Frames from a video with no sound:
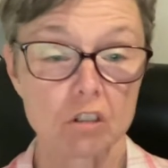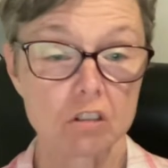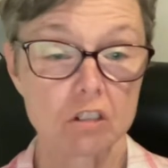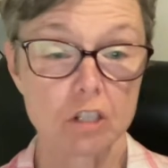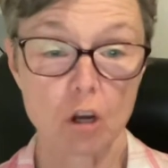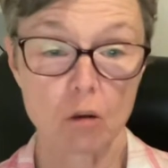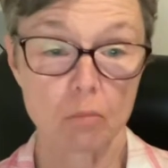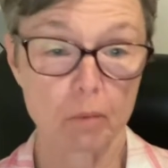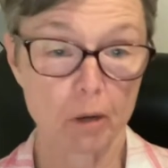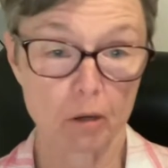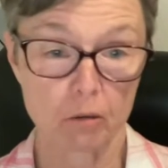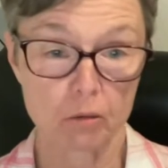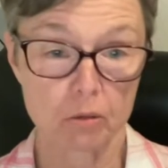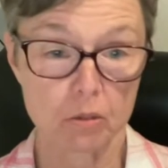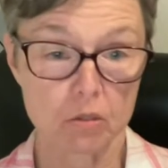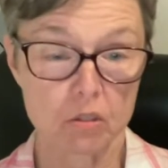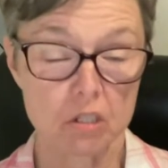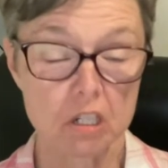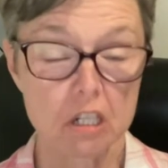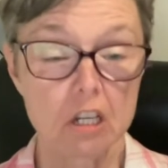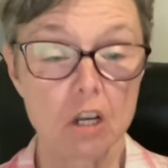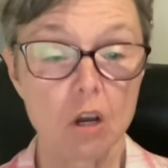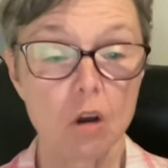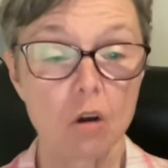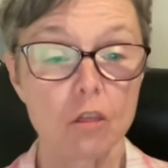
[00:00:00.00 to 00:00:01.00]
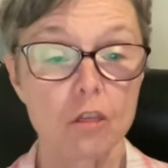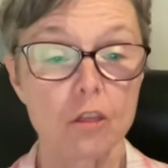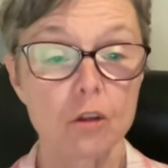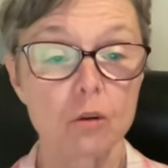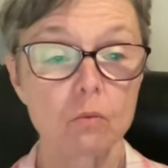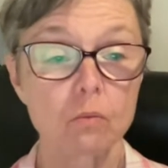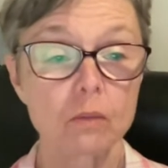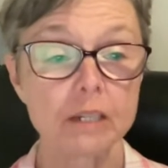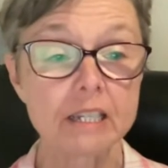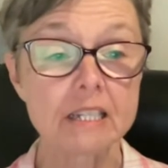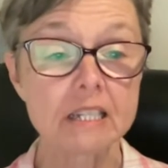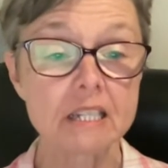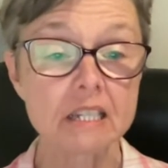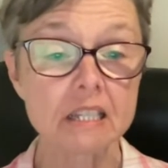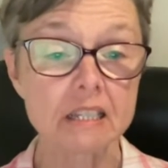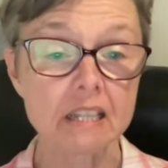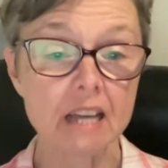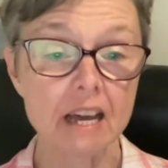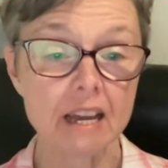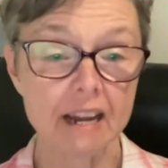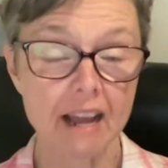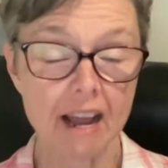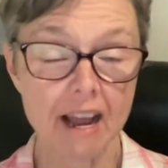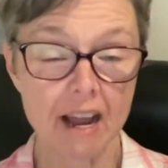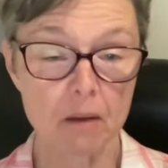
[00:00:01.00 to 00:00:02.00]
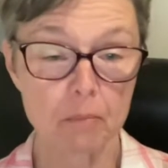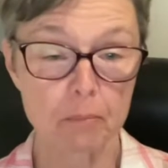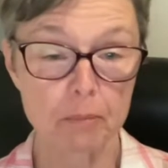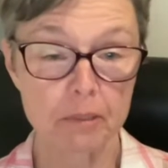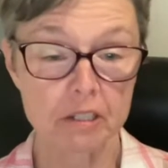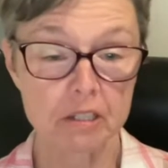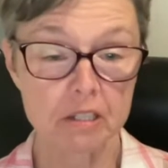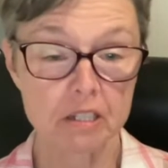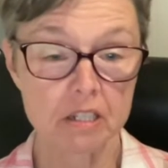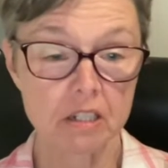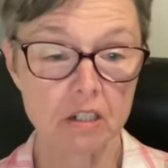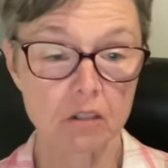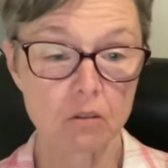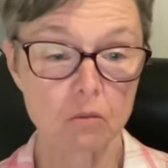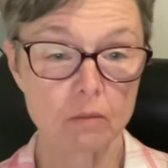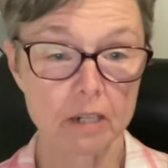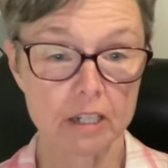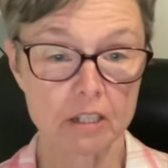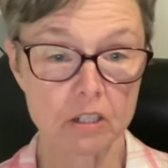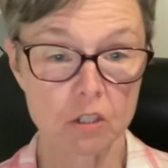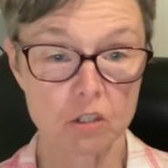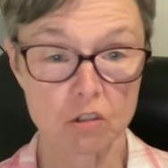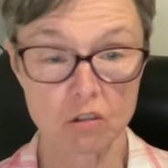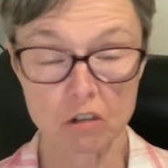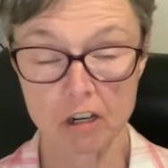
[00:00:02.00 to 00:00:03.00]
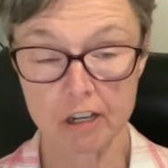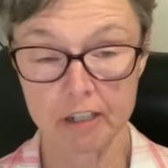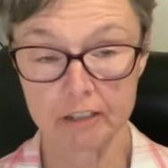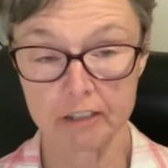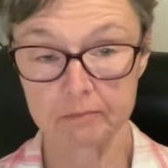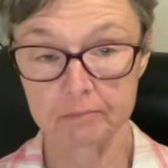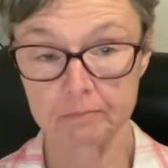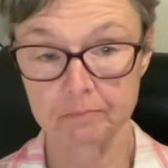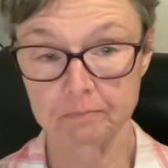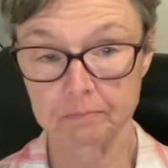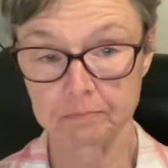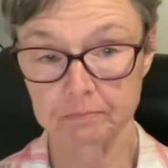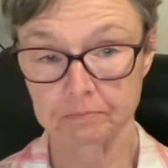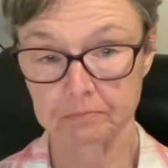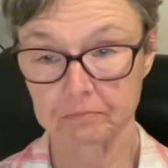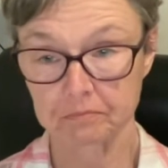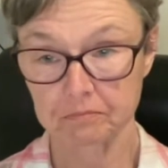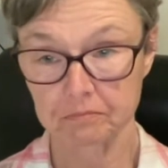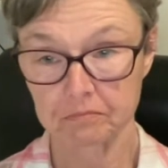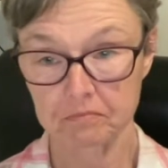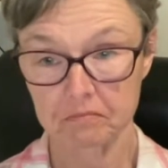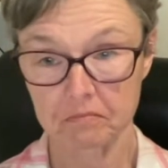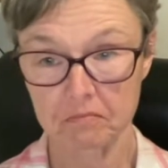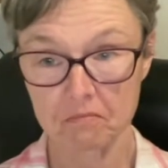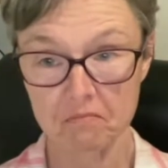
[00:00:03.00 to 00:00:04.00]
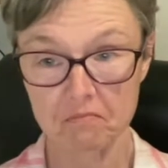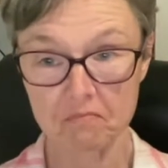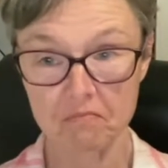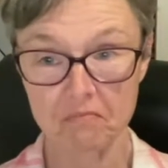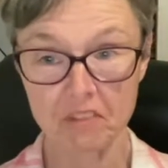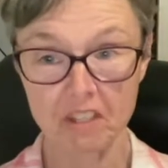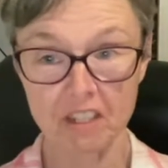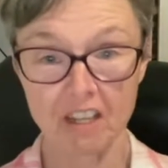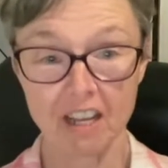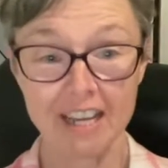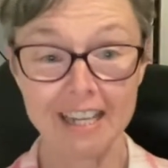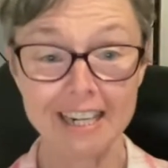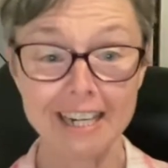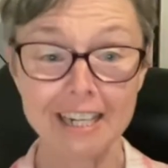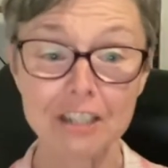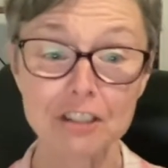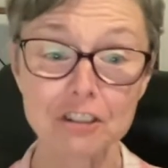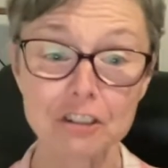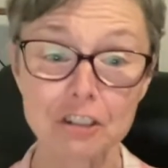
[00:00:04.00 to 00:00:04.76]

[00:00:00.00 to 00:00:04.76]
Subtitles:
No bones. The reason that happens in a restaurant, and I